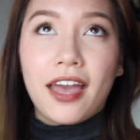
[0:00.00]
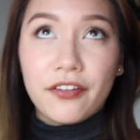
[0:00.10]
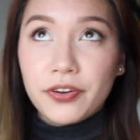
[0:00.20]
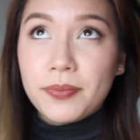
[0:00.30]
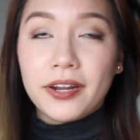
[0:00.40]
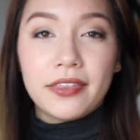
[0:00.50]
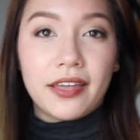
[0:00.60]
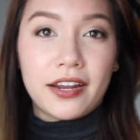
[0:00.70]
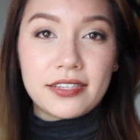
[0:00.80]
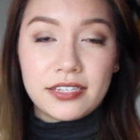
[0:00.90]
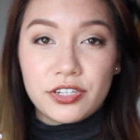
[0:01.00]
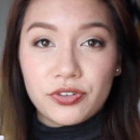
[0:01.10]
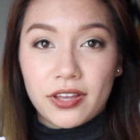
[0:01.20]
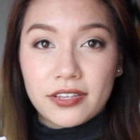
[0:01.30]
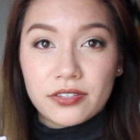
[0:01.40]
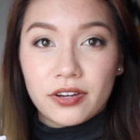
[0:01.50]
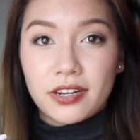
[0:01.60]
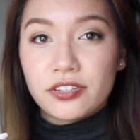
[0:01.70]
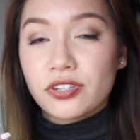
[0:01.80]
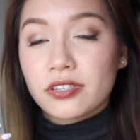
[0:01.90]
everybody that I see try this on,
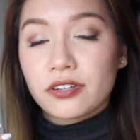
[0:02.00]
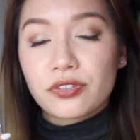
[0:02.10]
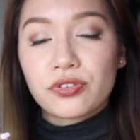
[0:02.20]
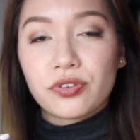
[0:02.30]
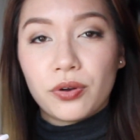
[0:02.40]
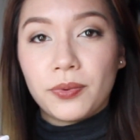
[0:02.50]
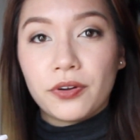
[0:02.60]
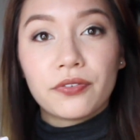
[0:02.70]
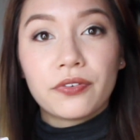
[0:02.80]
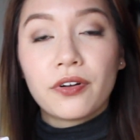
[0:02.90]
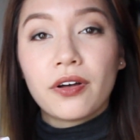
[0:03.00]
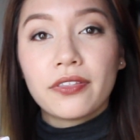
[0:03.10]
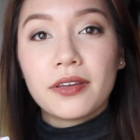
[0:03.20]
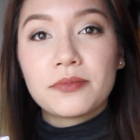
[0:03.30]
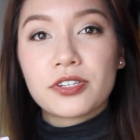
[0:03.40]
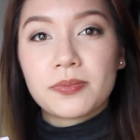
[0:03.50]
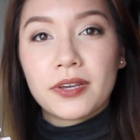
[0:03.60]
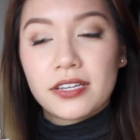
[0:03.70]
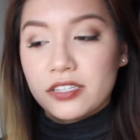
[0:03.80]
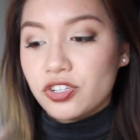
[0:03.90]
it just looks so beautiful on them just
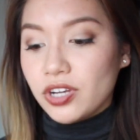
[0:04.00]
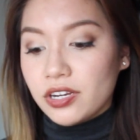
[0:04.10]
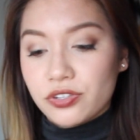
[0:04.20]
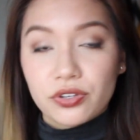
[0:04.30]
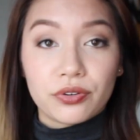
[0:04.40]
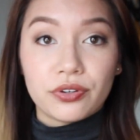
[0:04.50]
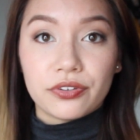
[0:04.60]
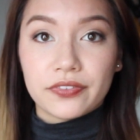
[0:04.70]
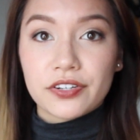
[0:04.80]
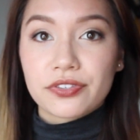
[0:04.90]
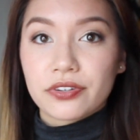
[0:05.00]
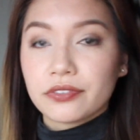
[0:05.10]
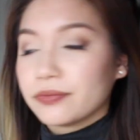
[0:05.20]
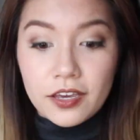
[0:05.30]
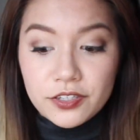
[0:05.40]
because the shade is so universal.